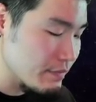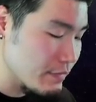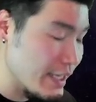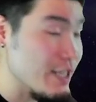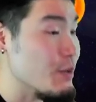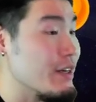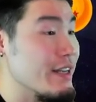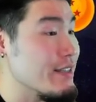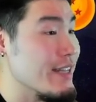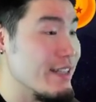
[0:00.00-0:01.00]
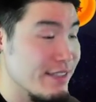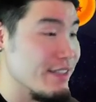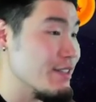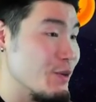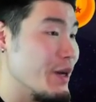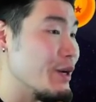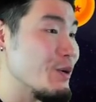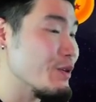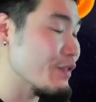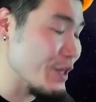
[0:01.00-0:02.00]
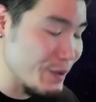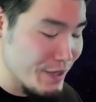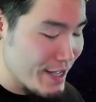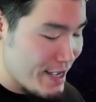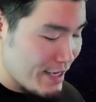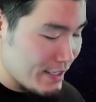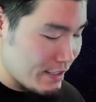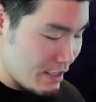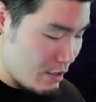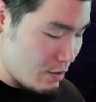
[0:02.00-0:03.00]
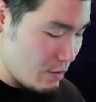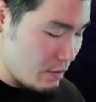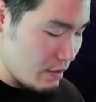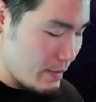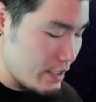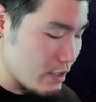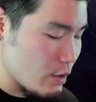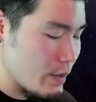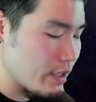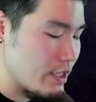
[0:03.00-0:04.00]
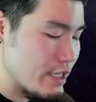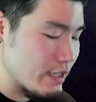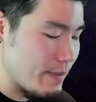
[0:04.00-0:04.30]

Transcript: it is what it is. That's just UI Goku for you. So let me just quickly check the